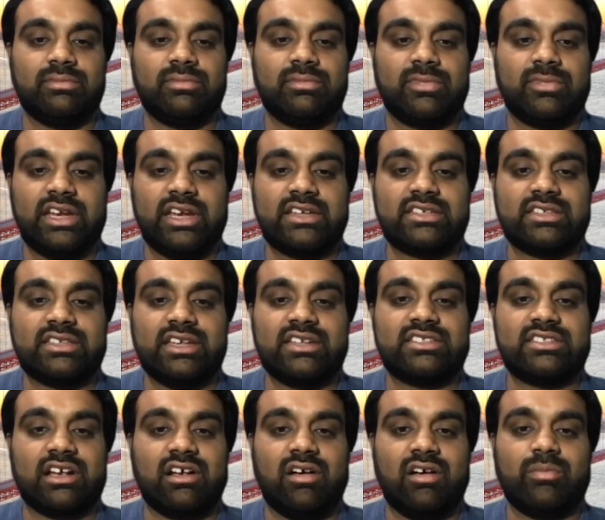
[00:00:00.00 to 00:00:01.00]

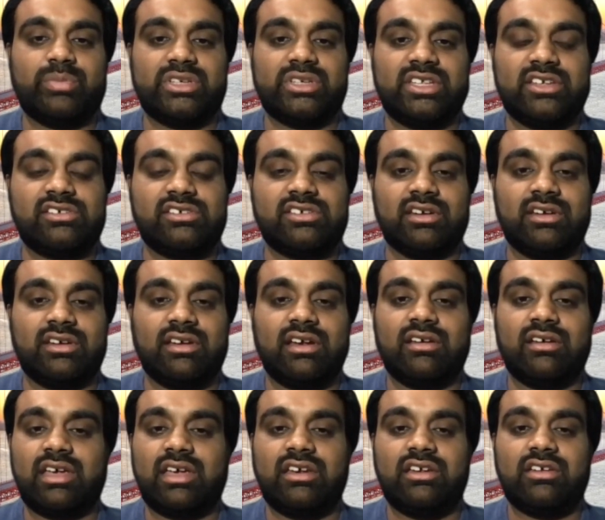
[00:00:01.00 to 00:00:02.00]
It's a competition,
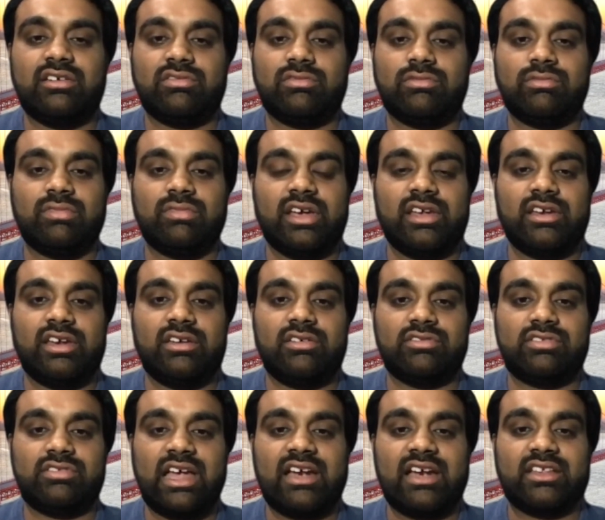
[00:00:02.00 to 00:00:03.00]
and I need
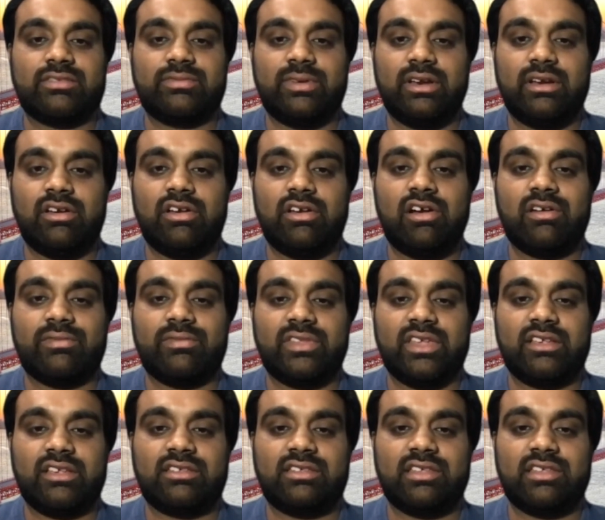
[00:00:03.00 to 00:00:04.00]
to satisfy a lot of
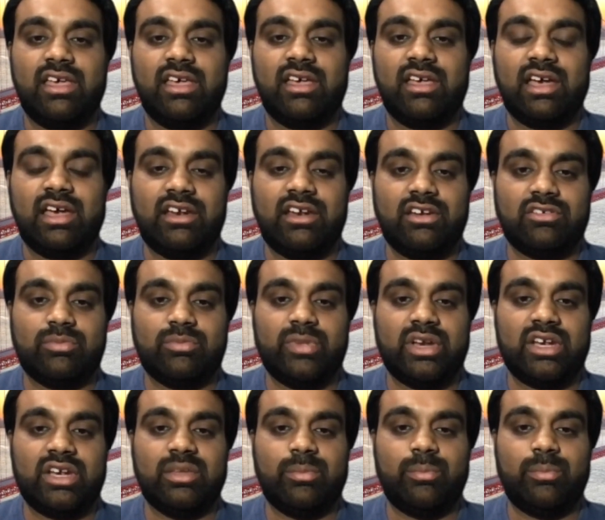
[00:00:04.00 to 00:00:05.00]
things. I need to
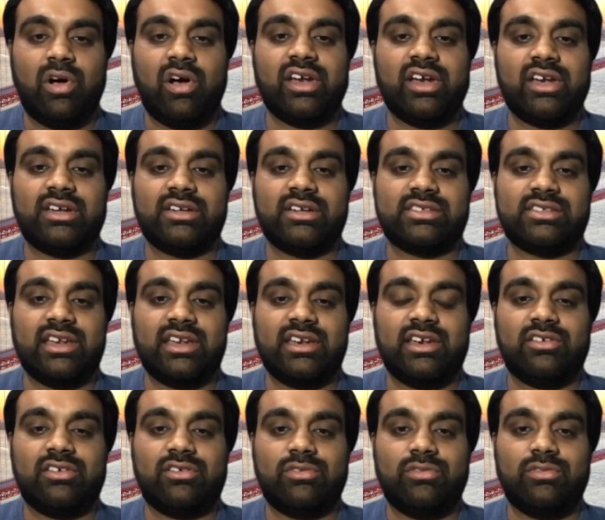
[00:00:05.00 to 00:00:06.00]
meet the points. I
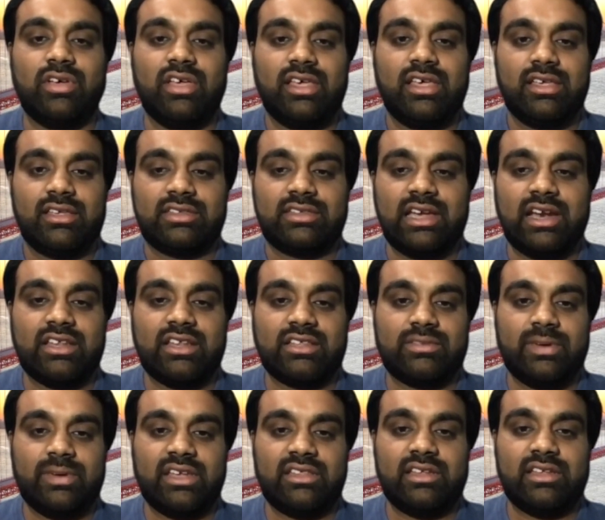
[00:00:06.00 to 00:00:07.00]
need to
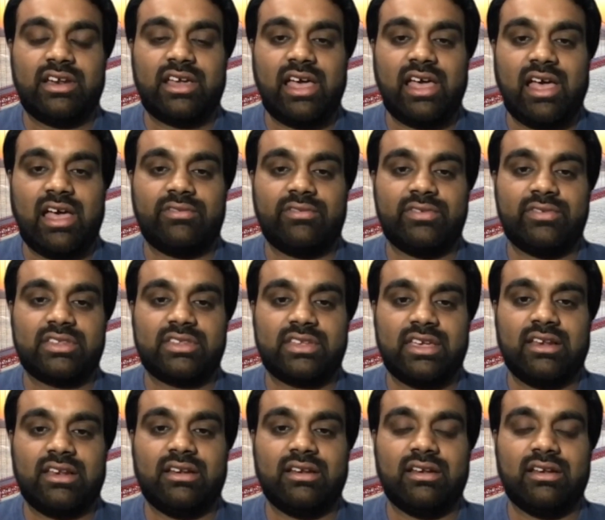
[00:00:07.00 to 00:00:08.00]
satisfy that I have a
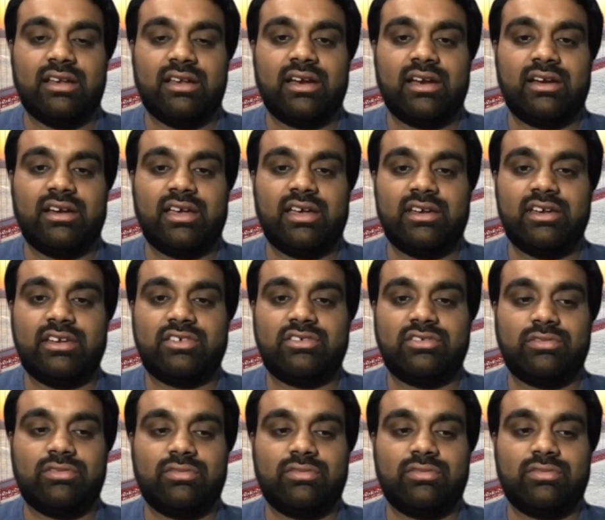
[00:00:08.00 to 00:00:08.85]
skill, and I need to